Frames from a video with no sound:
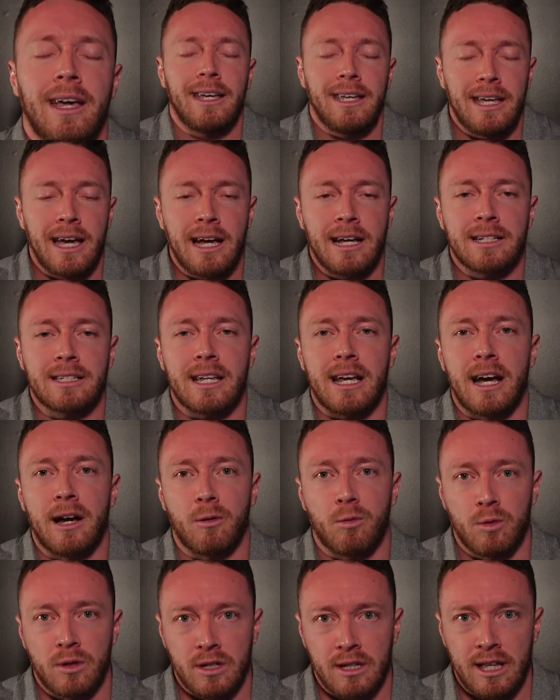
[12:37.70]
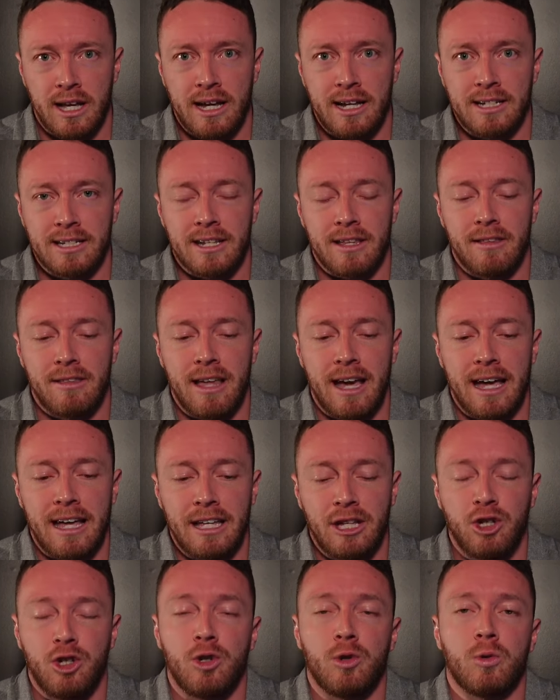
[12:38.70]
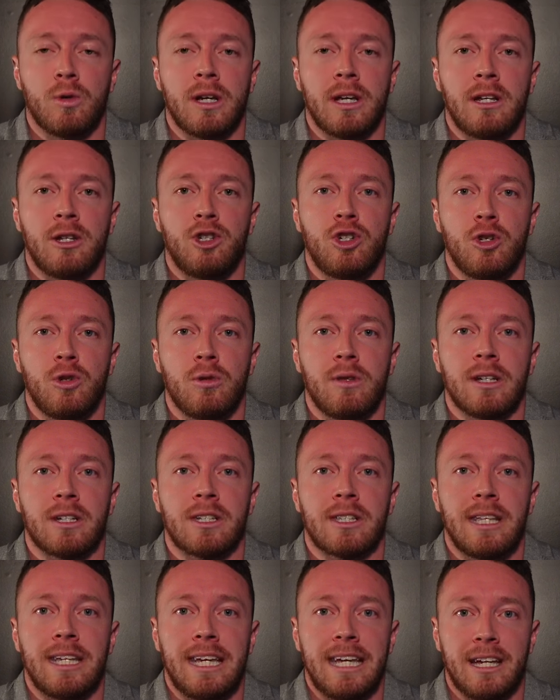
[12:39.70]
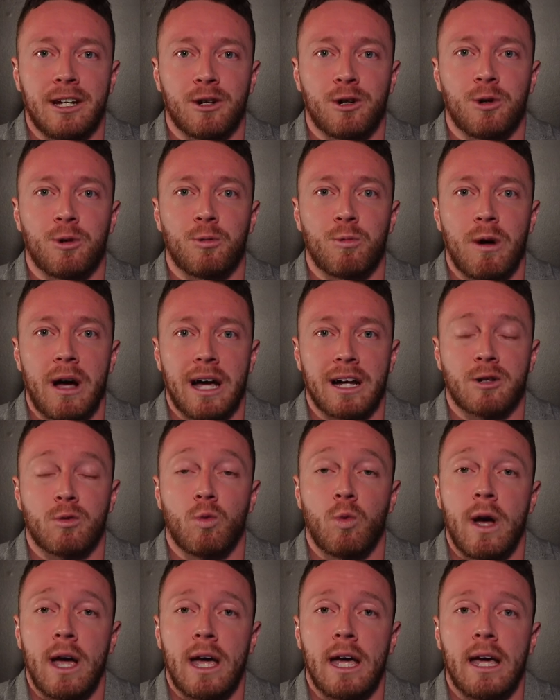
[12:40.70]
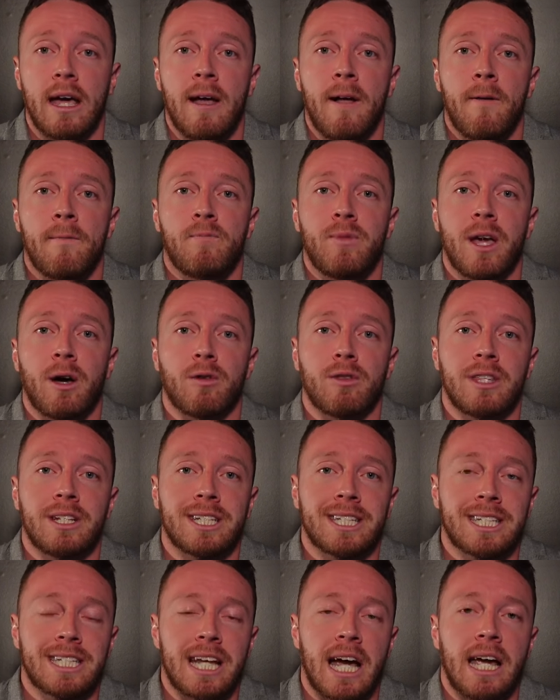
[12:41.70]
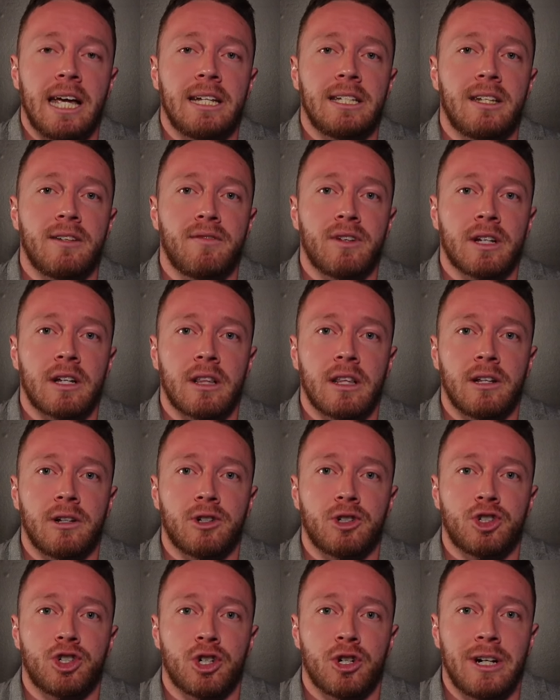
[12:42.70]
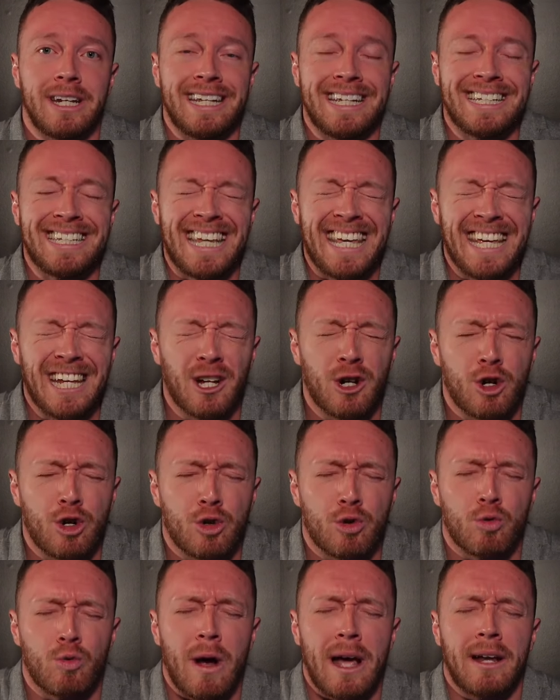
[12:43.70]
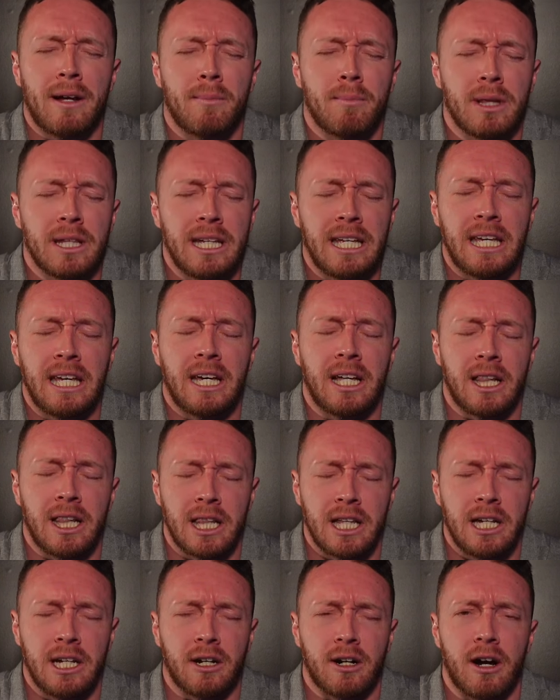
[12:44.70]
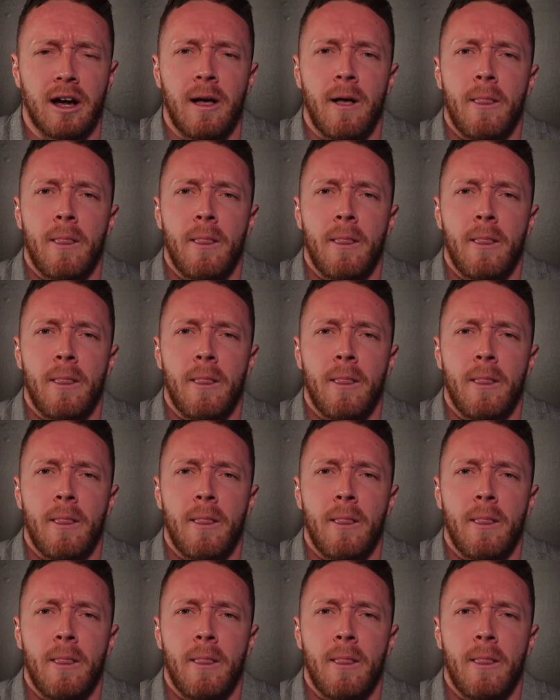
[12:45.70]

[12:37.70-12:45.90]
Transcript: Yes, I realize that you can do this the incorrect way. Now, the scientific literature is incredibly clear.